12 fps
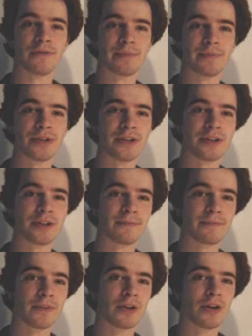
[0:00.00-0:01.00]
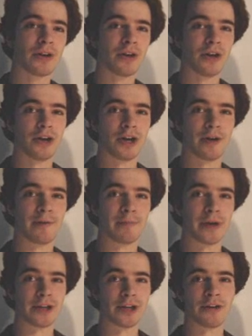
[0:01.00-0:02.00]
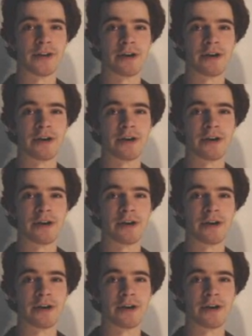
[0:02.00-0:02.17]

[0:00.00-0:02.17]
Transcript: of the beginning. I love